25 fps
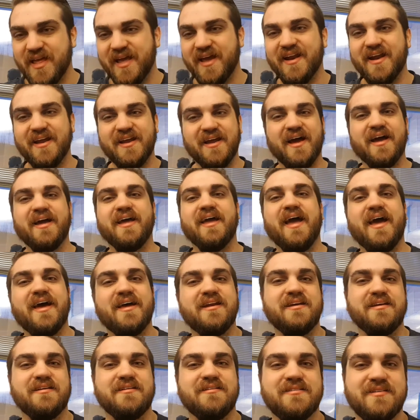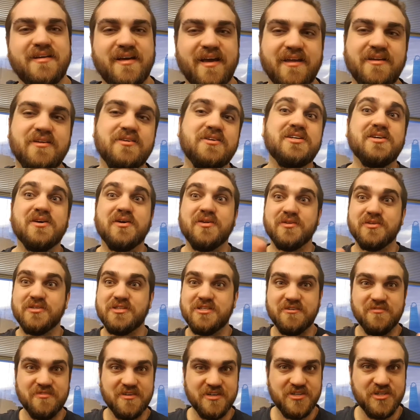and I edit, and you see all those
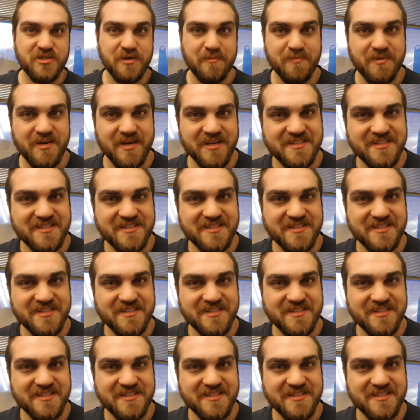different jump